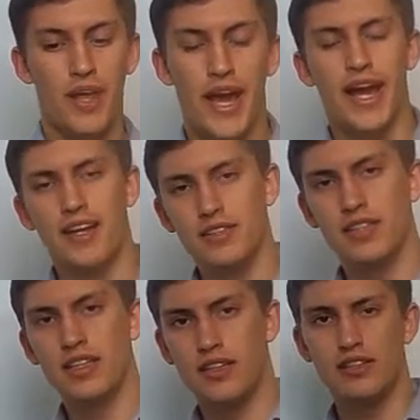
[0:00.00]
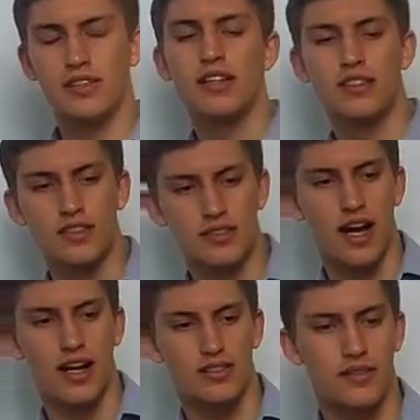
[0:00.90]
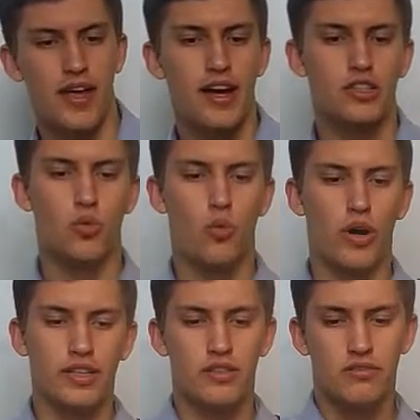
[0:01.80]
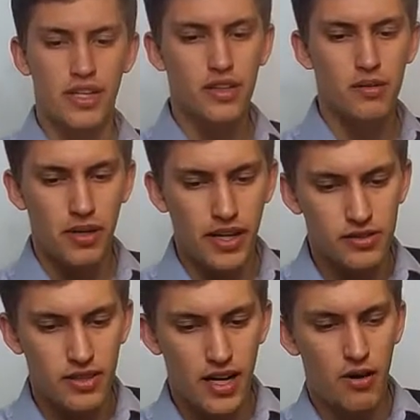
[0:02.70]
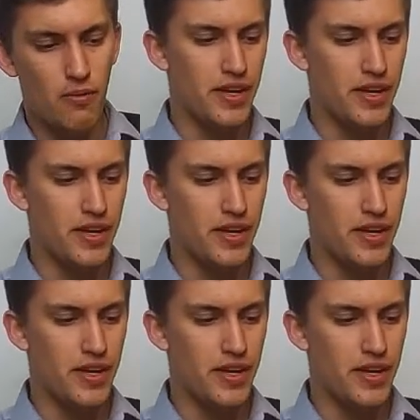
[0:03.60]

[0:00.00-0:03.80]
Isn't this a success? So what it really means now